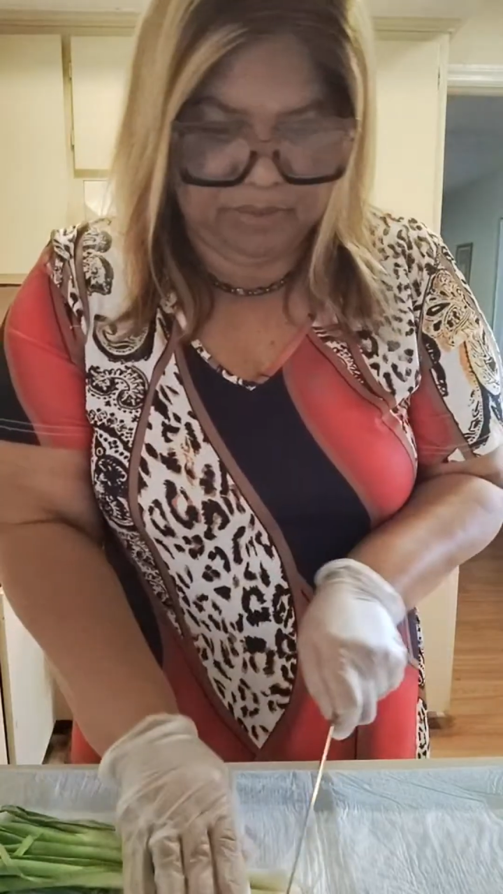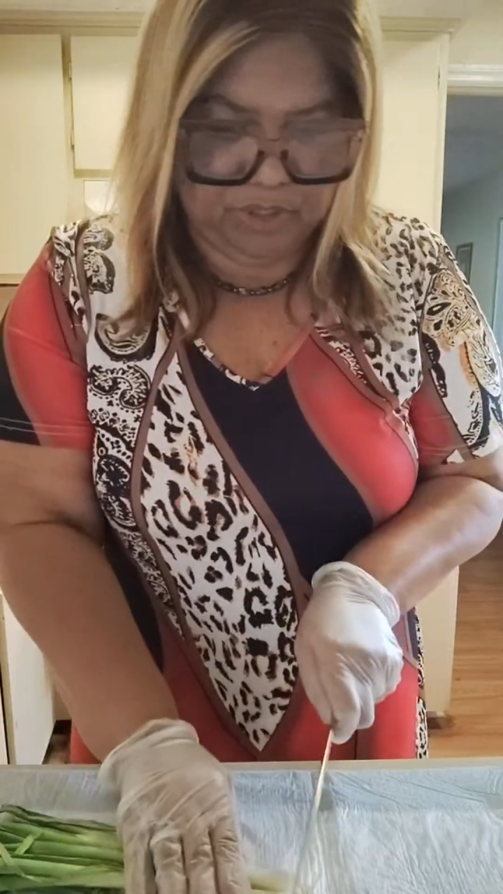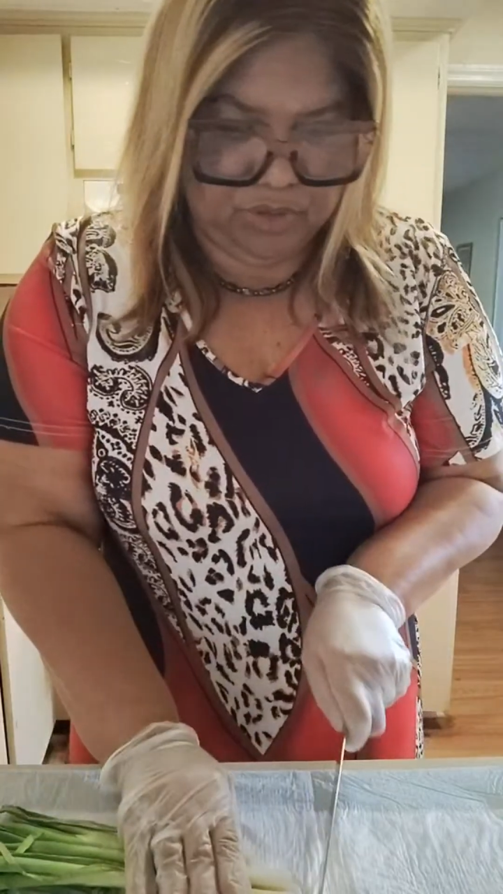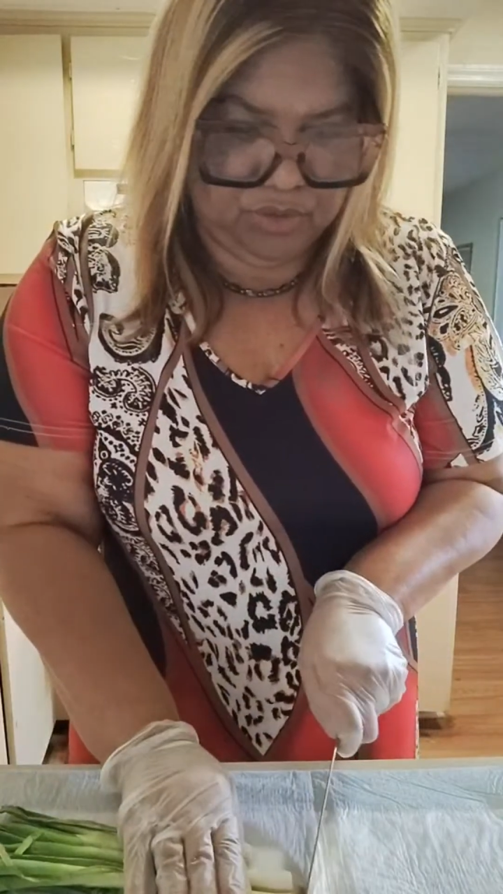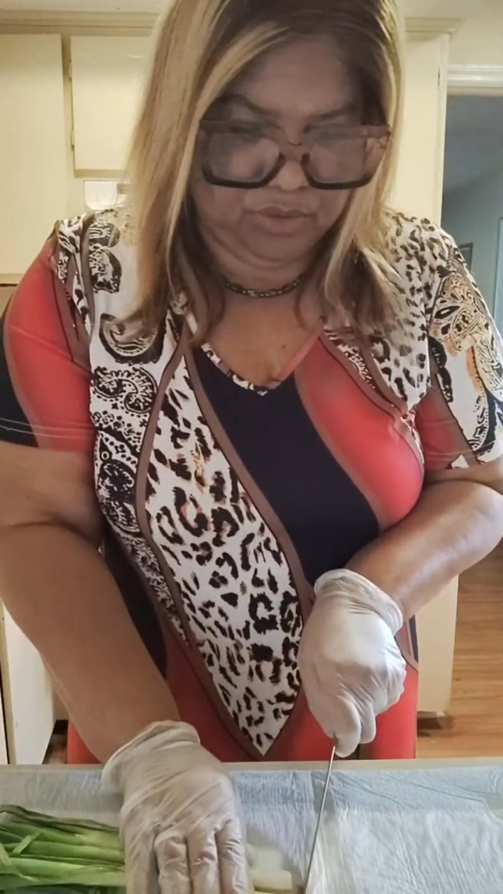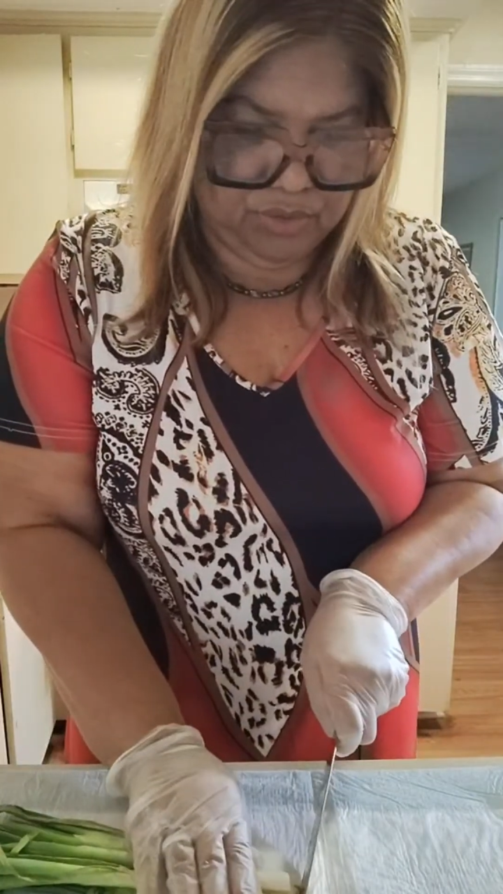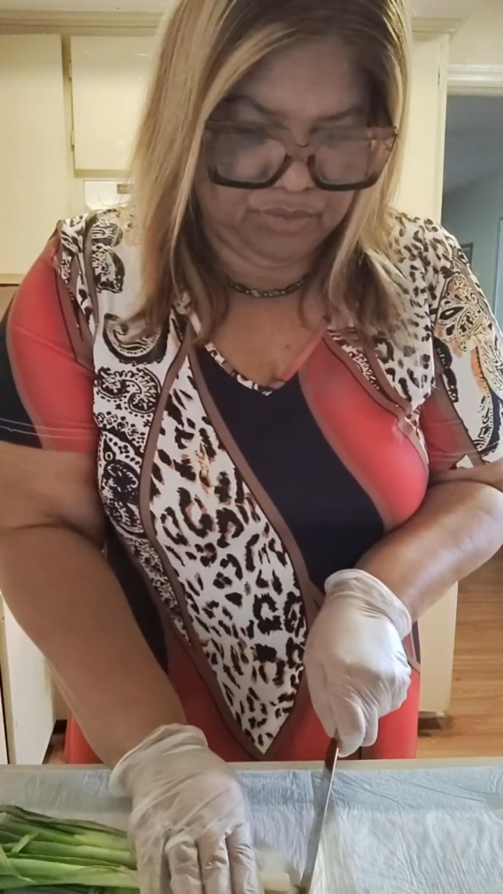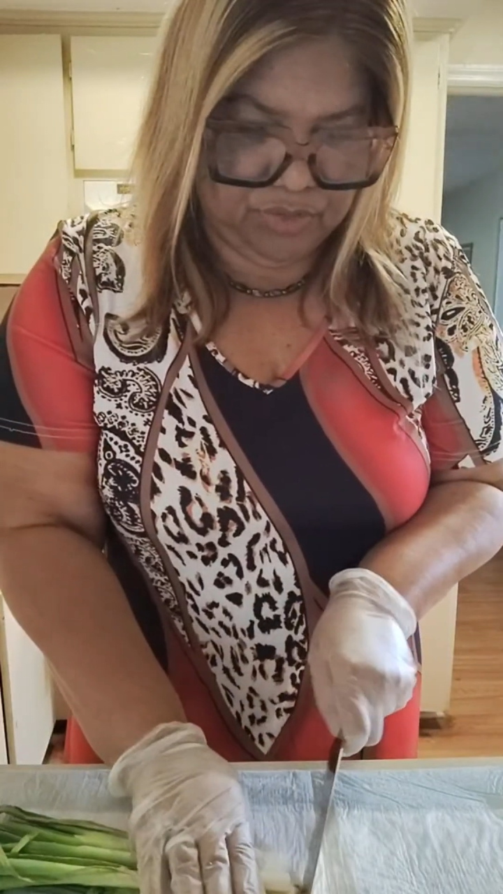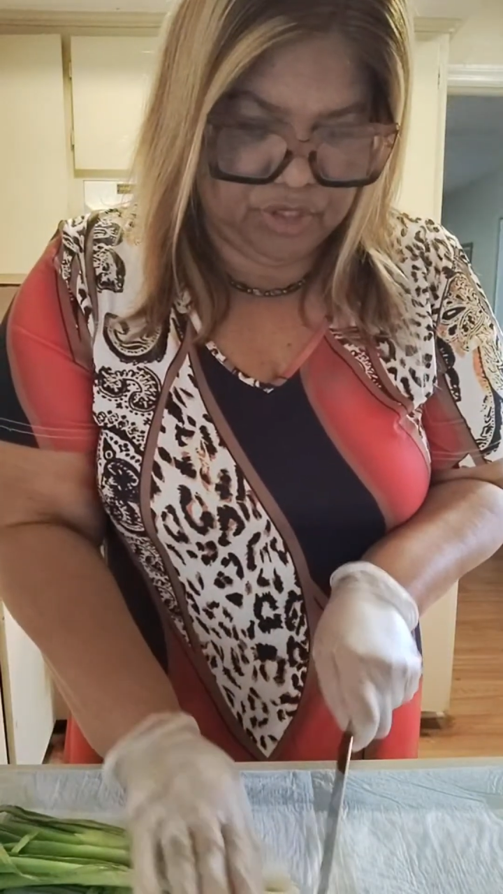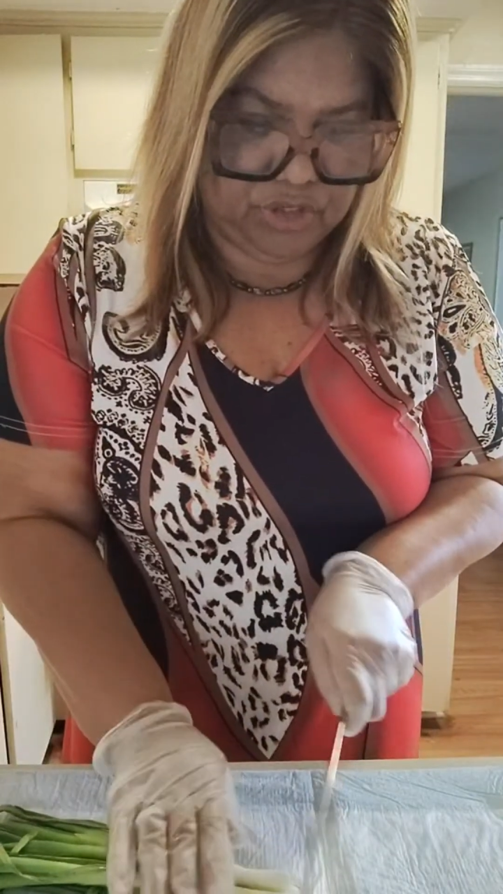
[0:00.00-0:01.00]
to
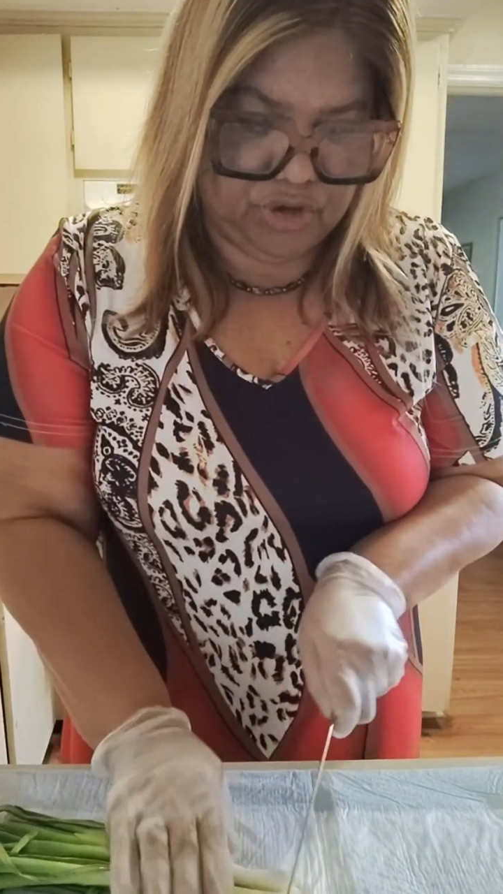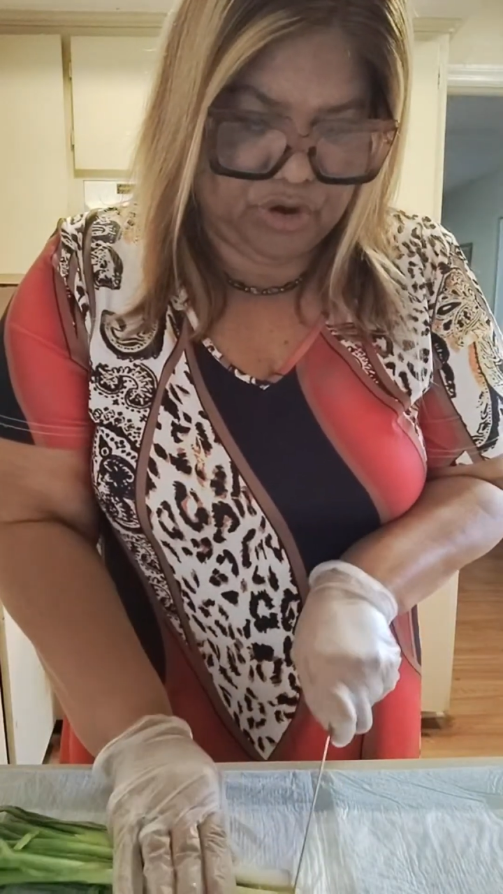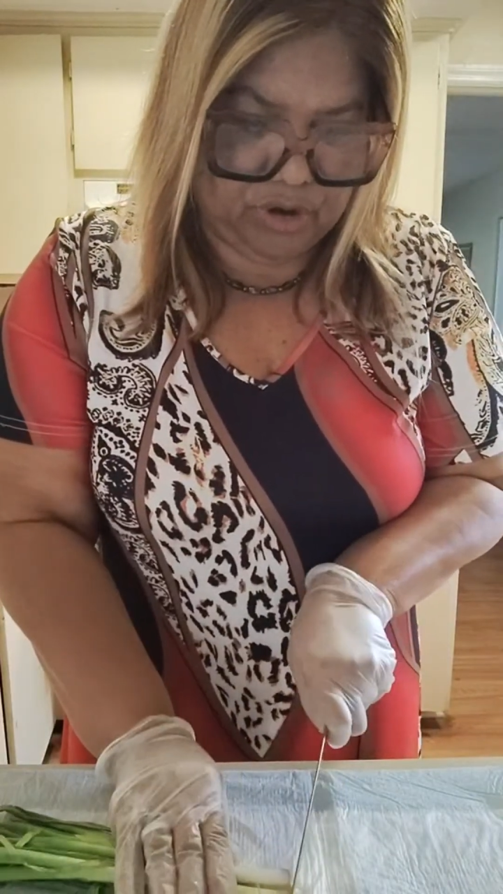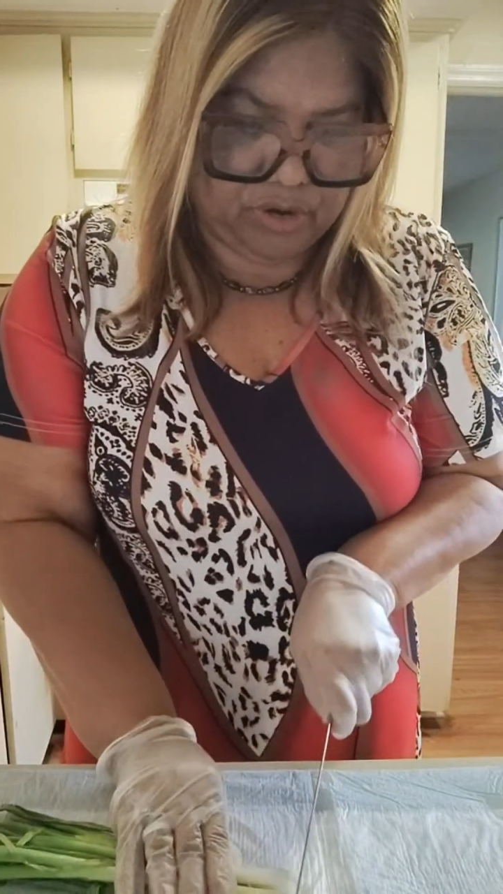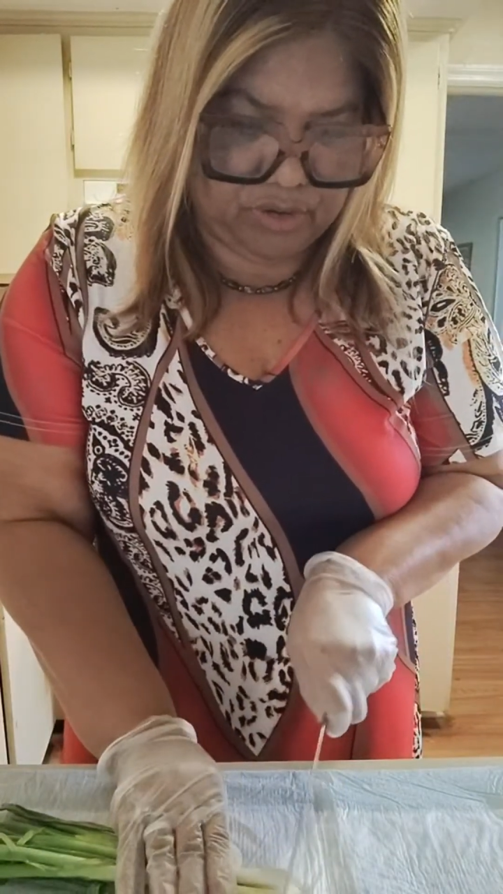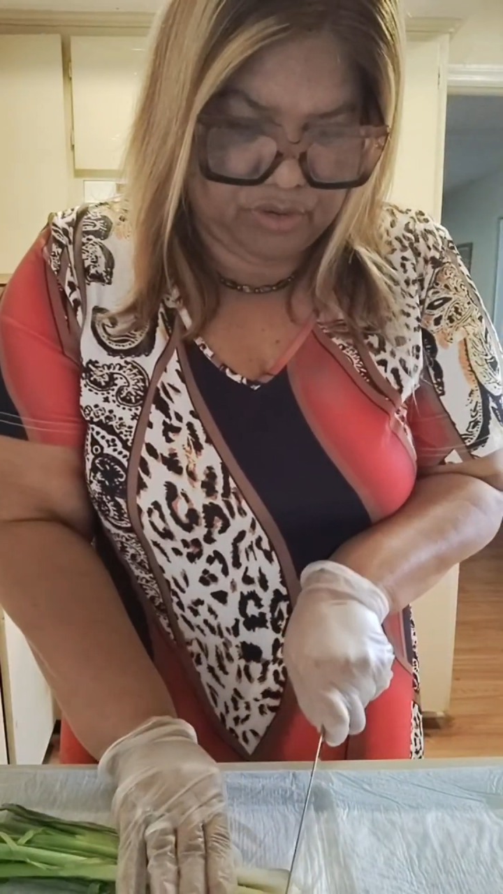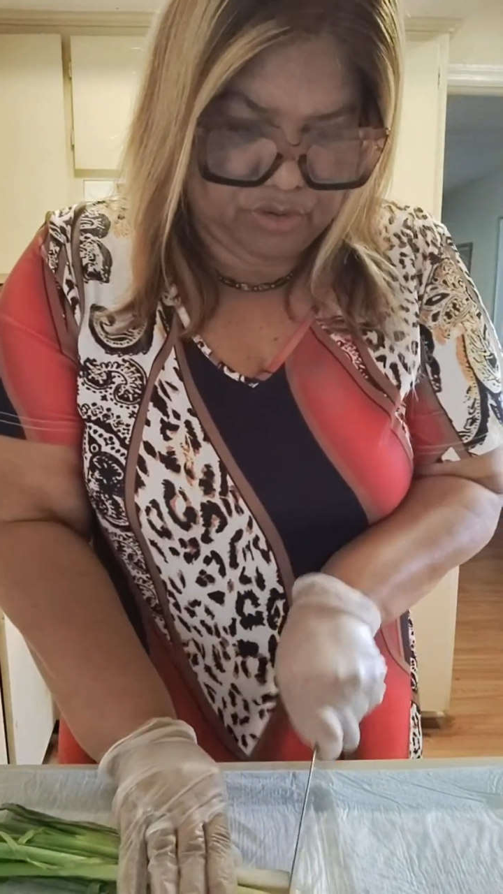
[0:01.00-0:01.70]
the darker.